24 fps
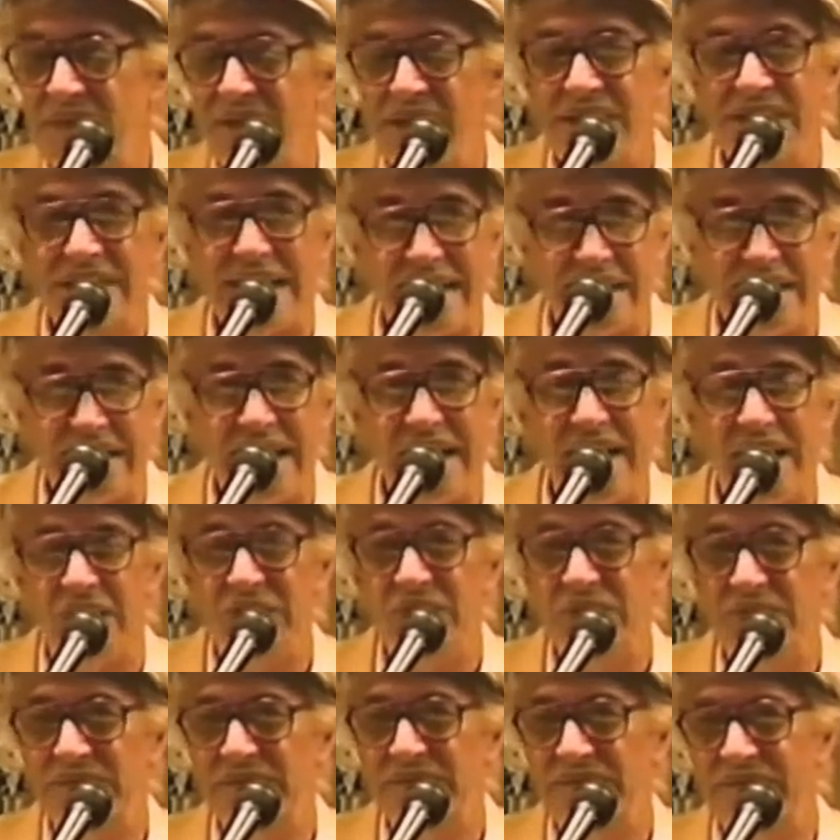sat
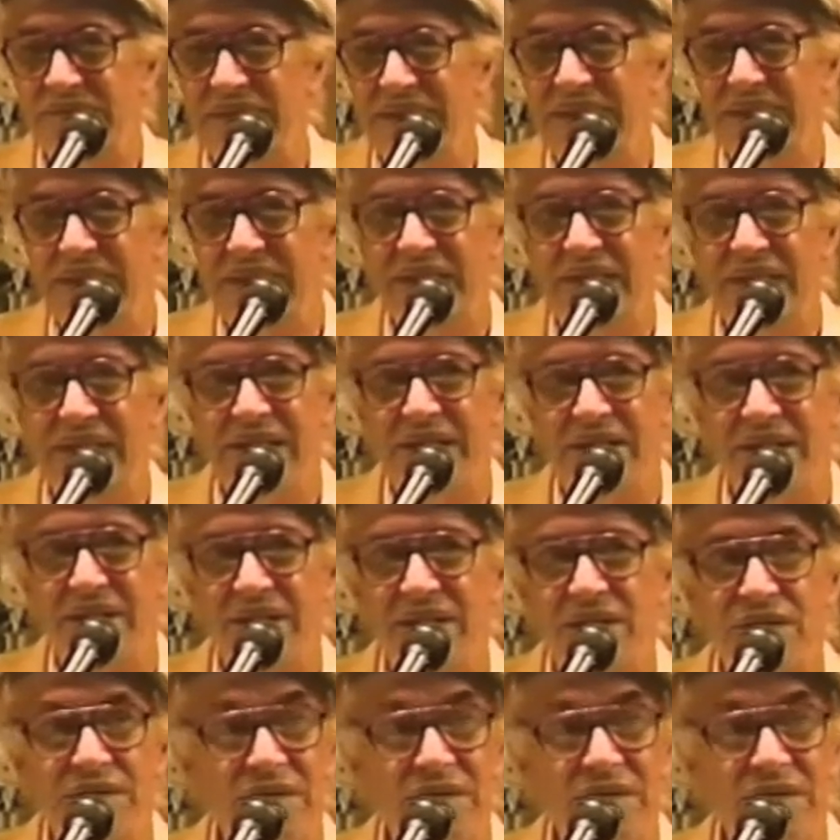down. It's